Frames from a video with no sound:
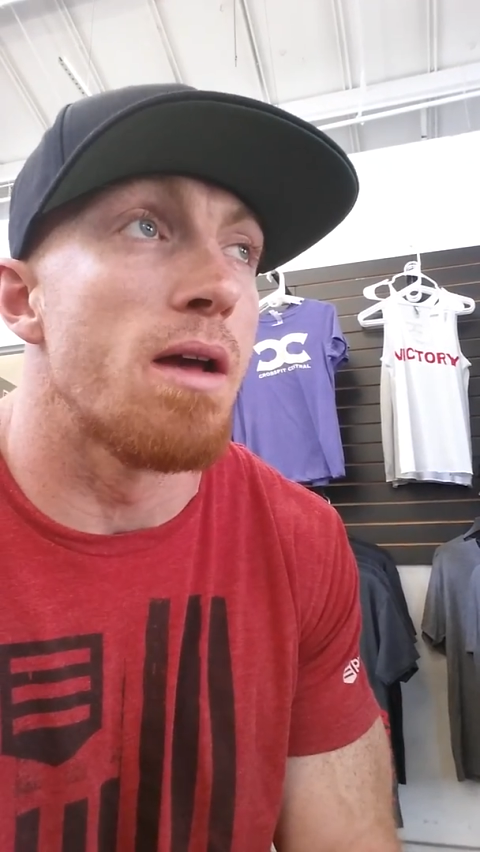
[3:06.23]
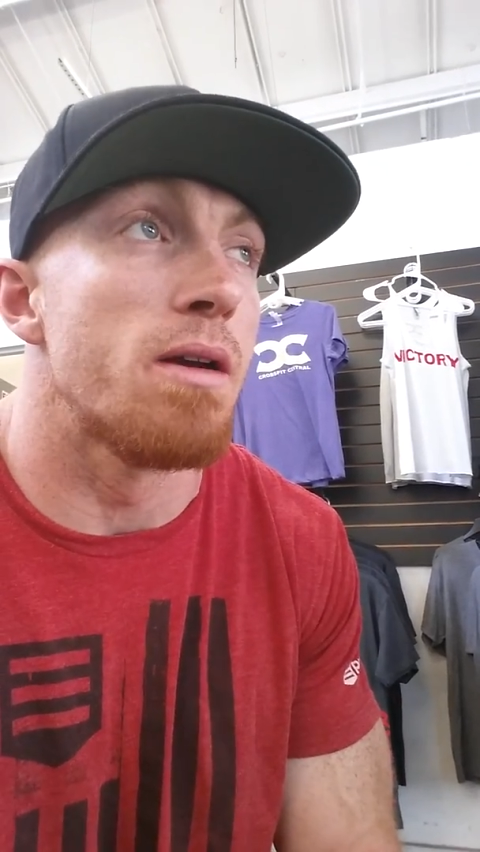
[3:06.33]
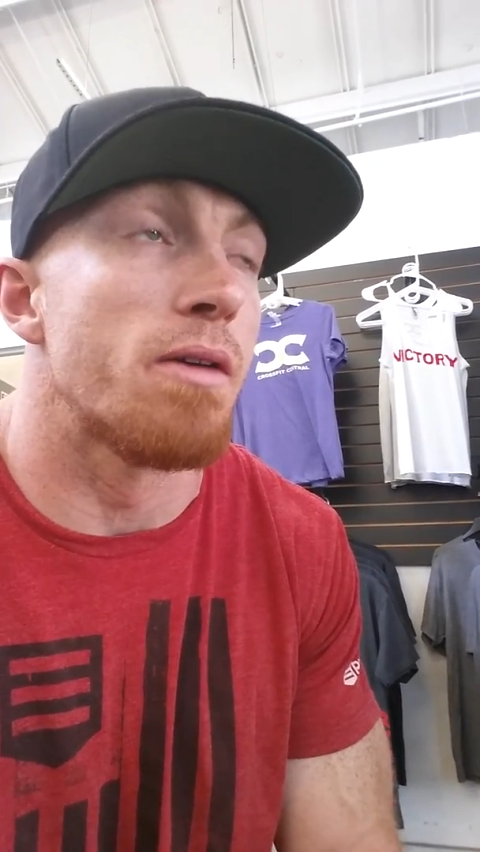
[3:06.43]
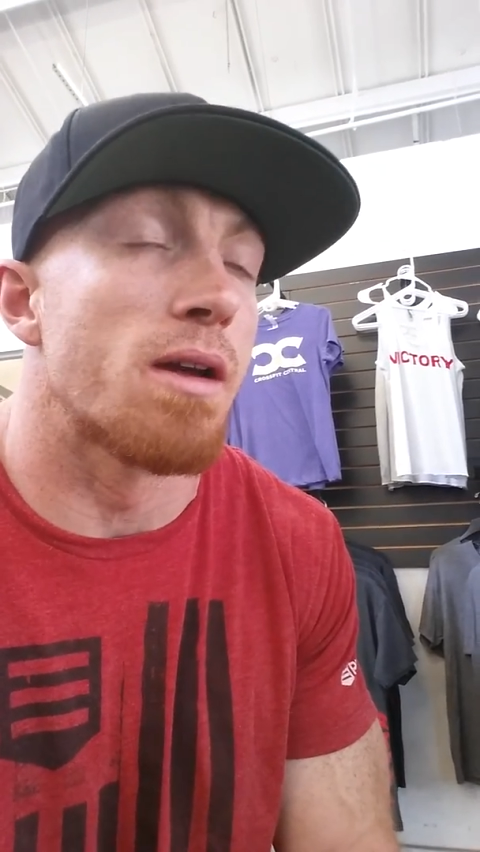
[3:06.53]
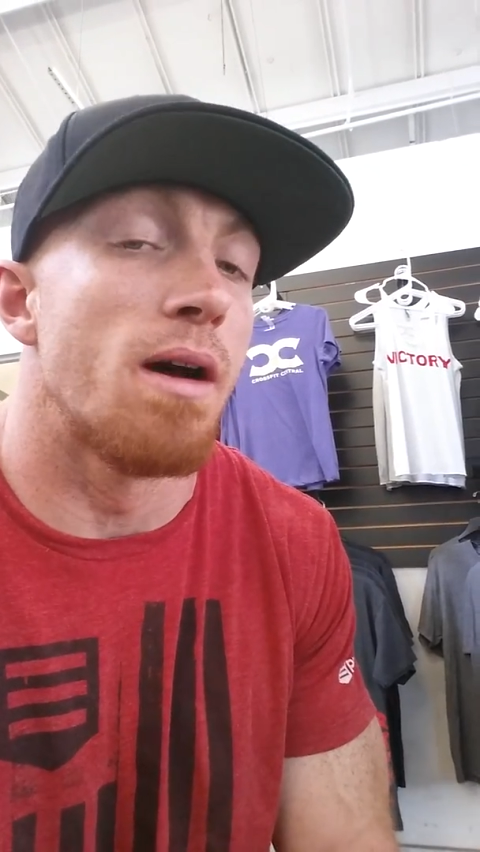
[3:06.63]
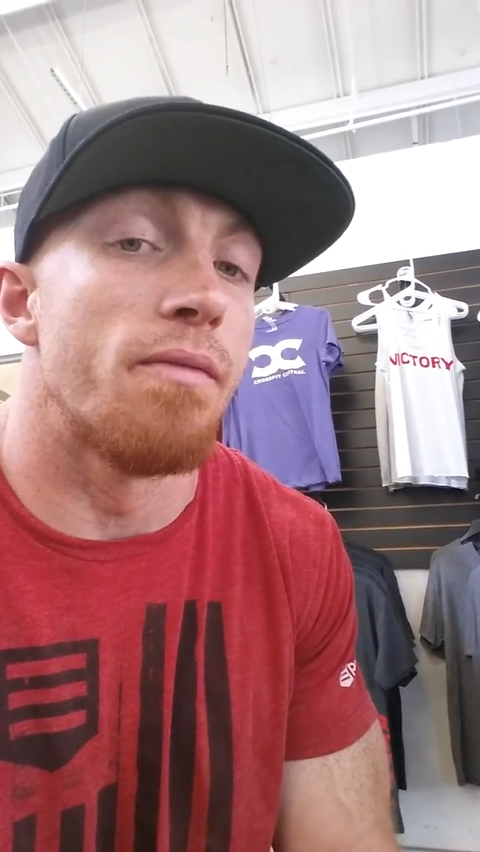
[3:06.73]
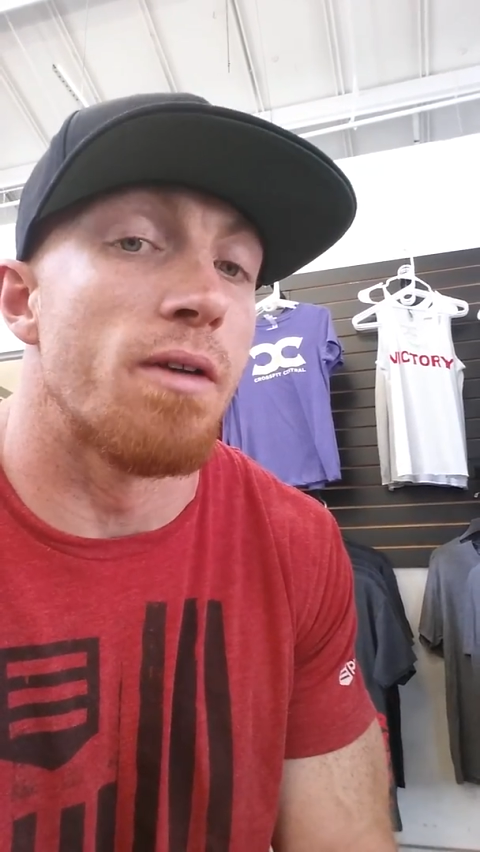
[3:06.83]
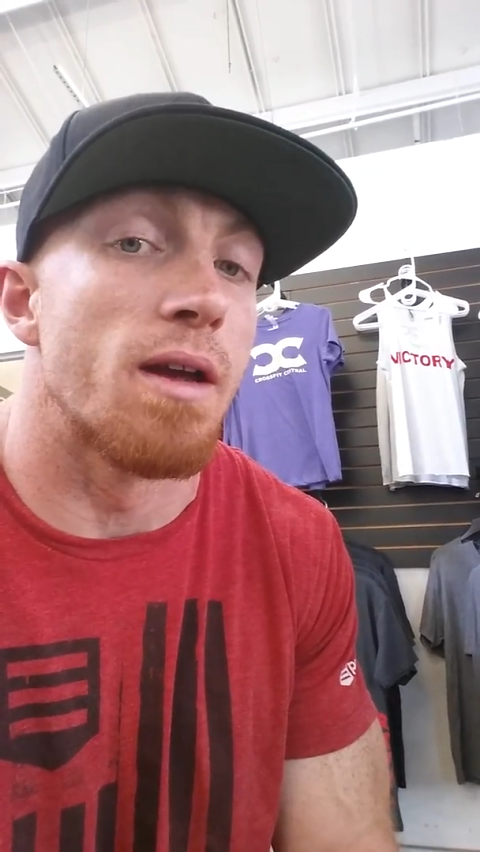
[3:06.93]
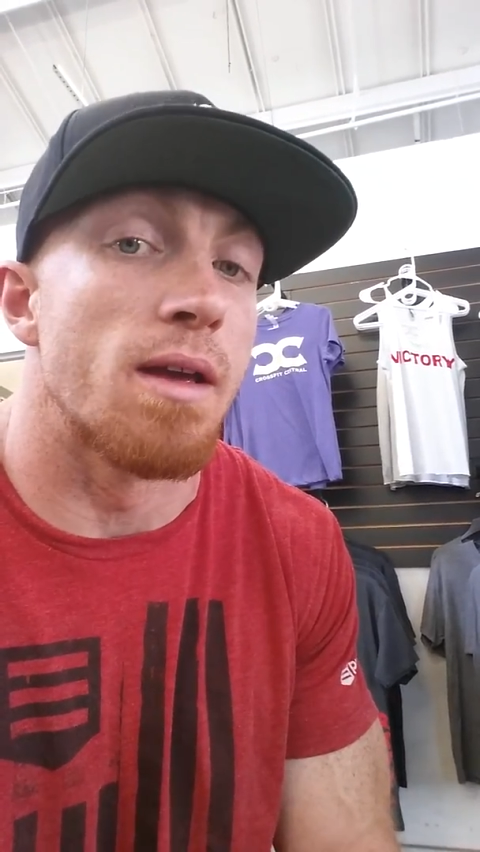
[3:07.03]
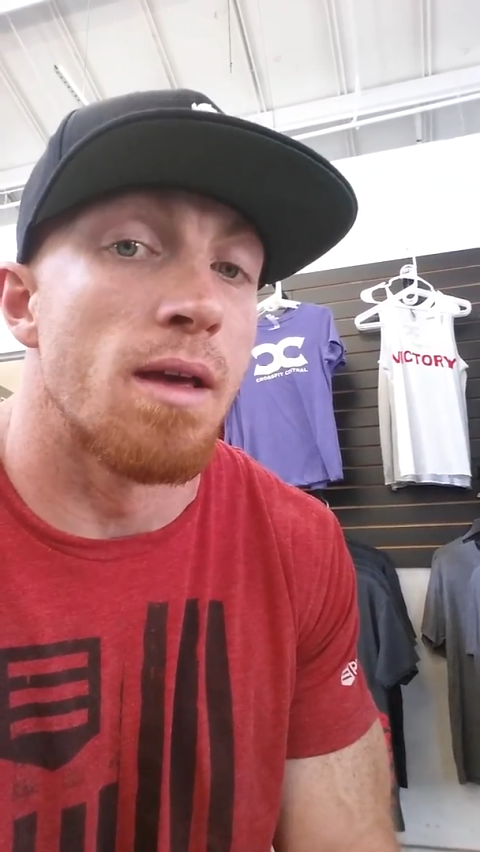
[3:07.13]
you're
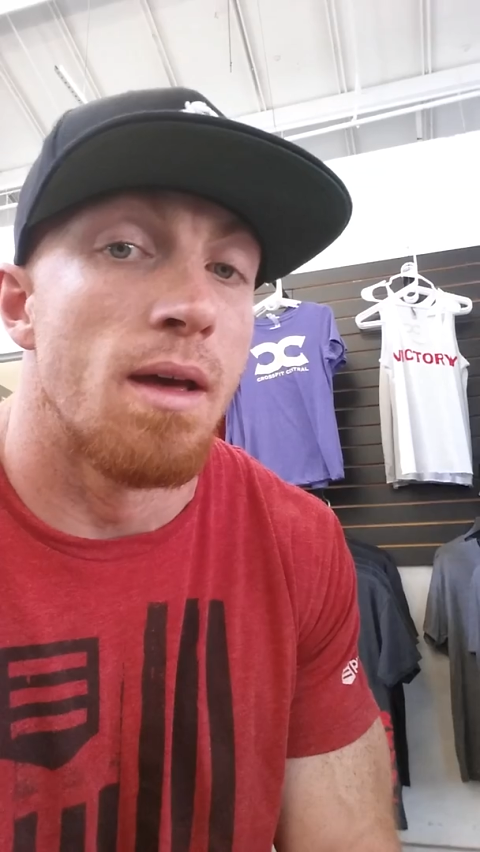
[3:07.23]
recovering